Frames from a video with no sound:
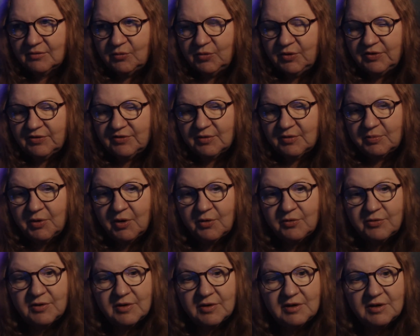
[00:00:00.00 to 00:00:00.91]
with
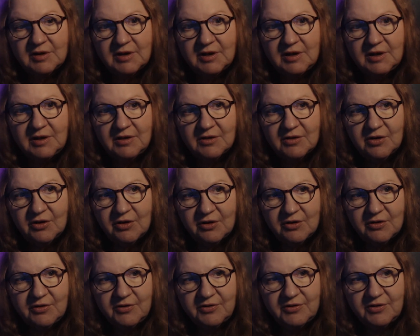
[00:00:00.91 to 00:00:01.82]
supposedly the
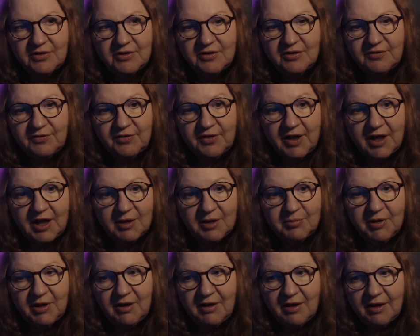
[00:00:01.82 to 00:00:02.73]
curtains and the
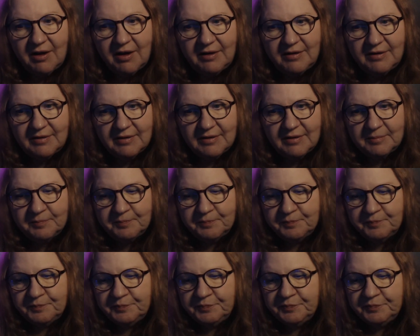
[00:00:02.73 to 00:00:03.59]
flag behind him.